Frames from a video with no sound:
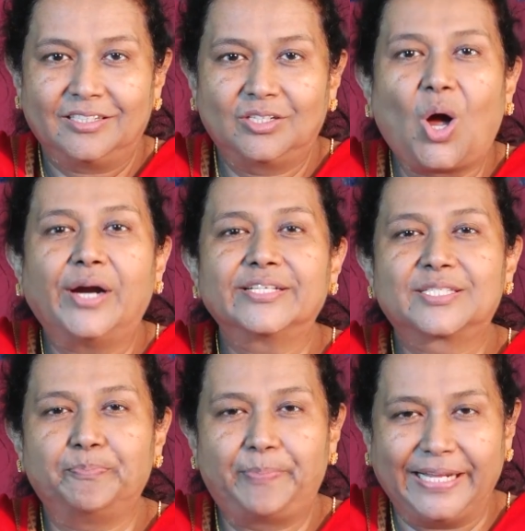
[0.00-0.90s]
God
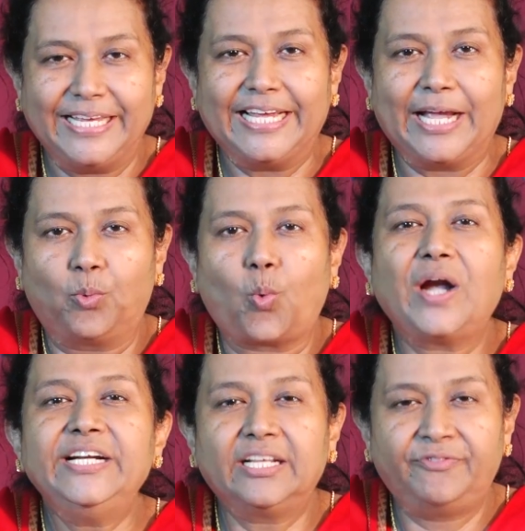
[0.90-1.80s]
is bringing a
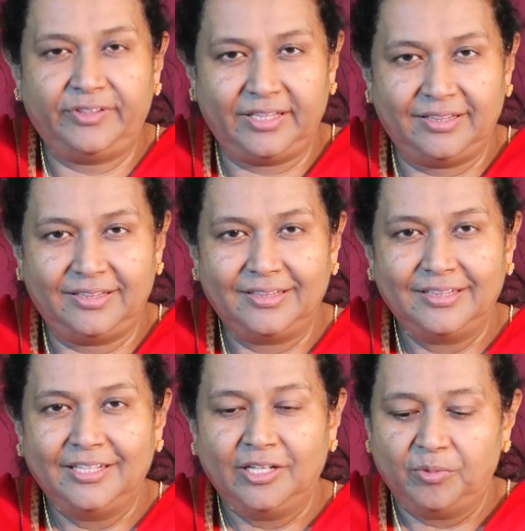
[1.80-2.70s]
wonderful
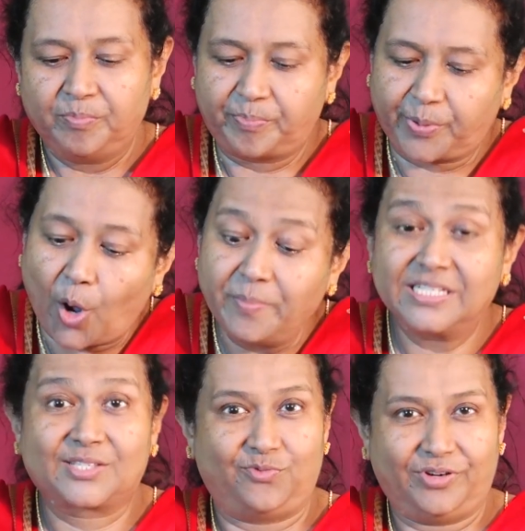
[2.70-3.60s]

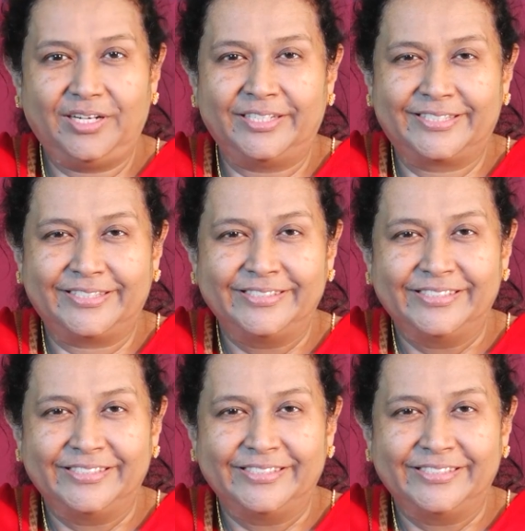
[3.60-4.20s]
promise word,